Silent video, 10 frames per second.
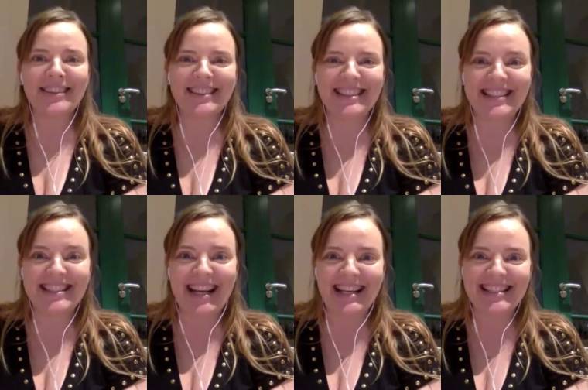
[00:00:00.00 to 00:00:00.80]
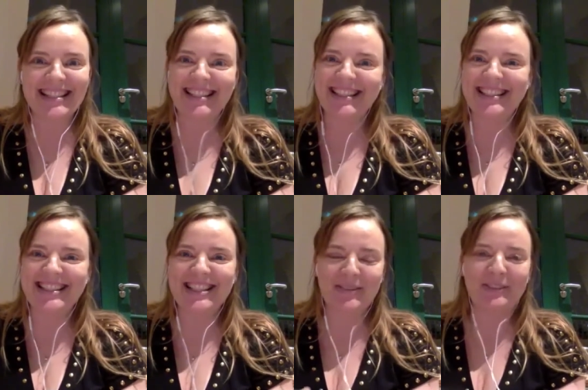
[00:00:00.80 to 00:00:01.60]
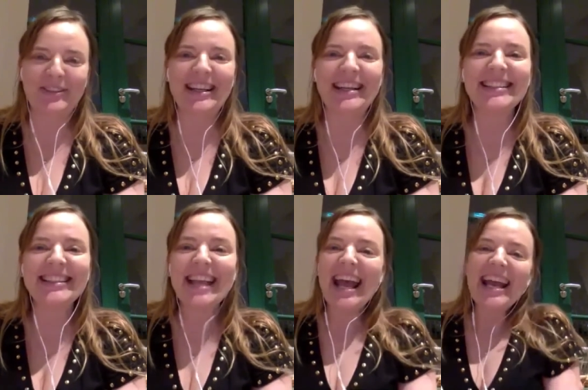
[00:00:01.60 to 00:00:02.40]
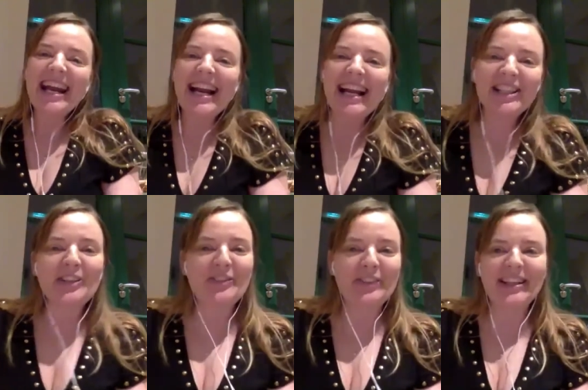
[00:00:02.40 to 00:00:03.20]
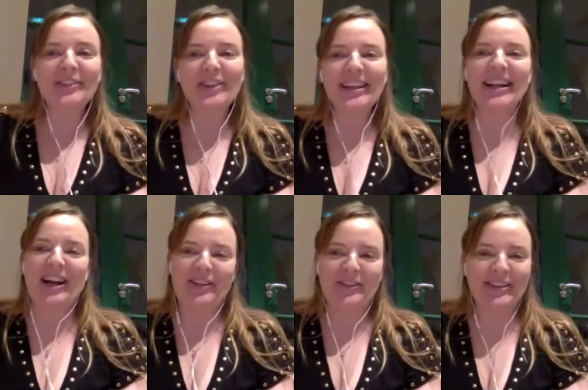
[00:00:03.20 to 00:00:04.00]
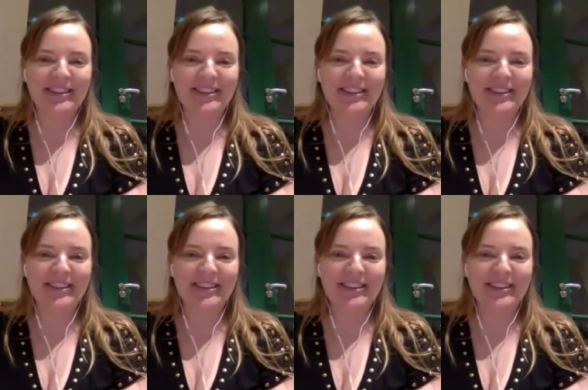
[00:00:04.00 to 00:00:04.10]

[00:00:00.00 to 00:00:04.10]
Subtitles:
dyslexic this time of the night, clutter-free life?